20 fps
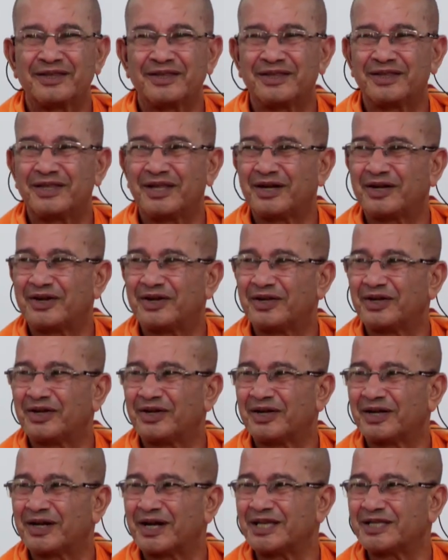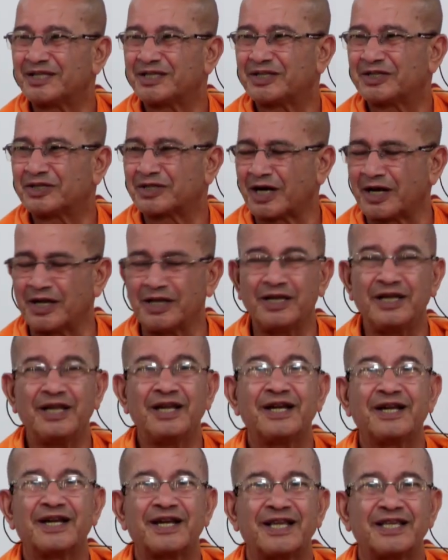that rest, suddenly
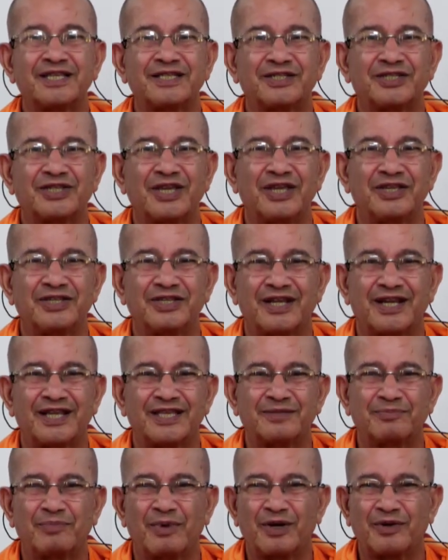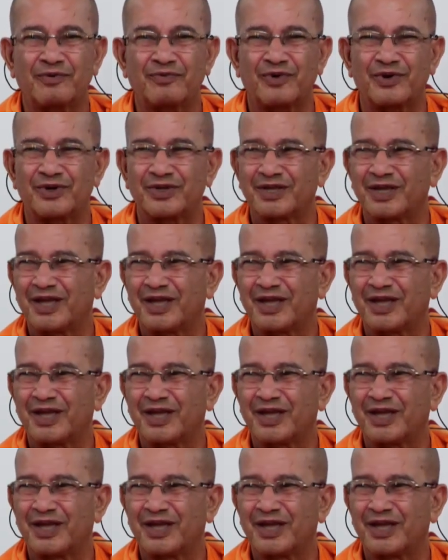it has changed the respect for